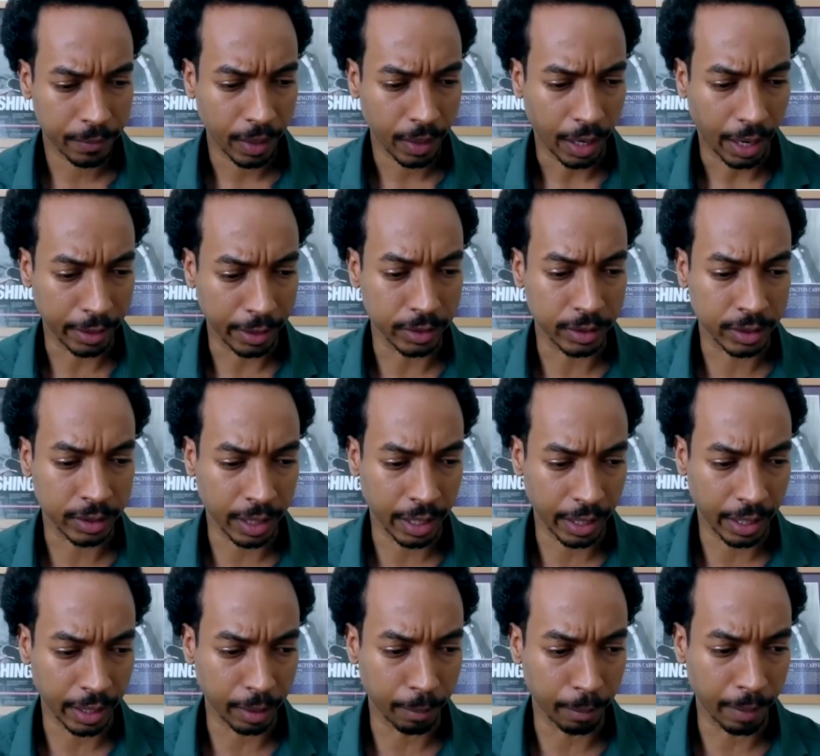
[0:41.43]
I could say,
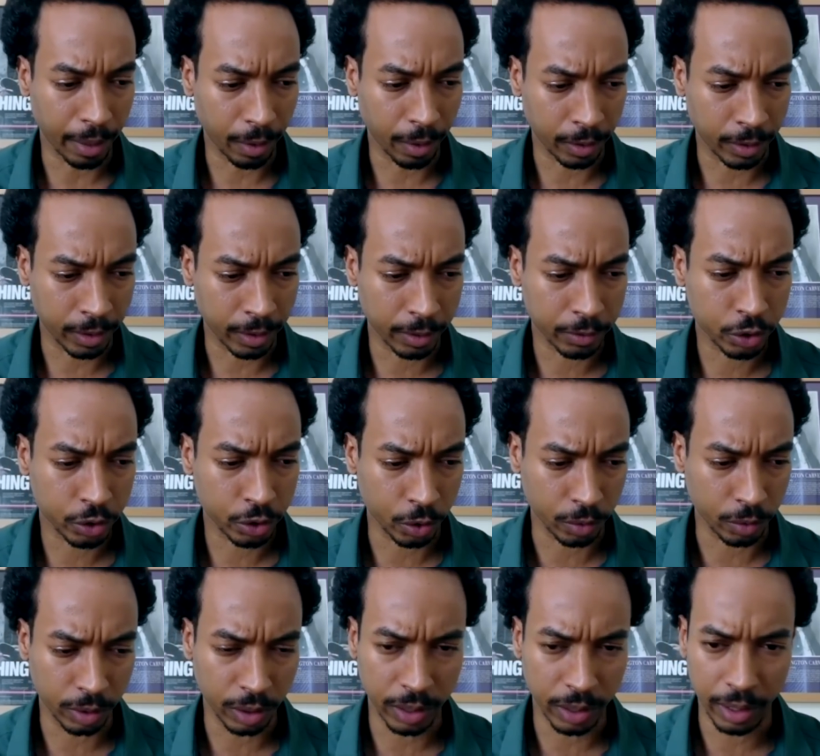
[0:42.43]
in America,
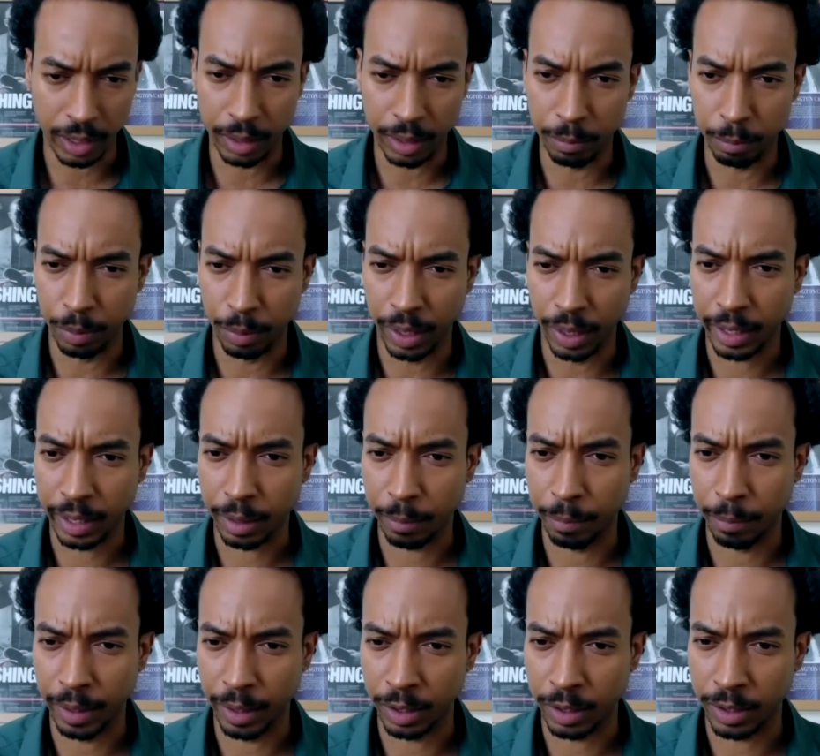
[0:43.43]
certainly in
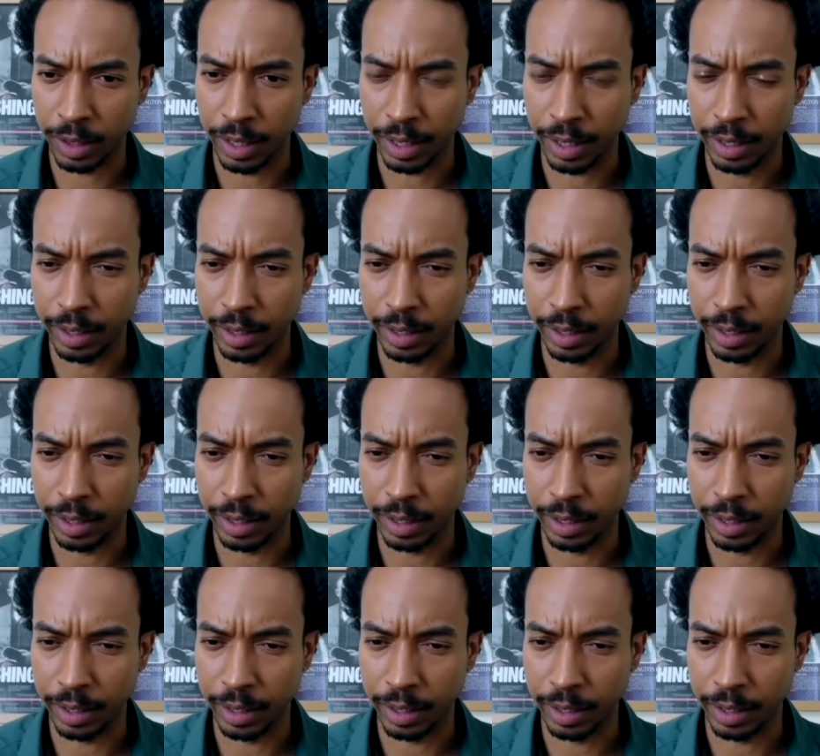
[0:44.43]
Black America,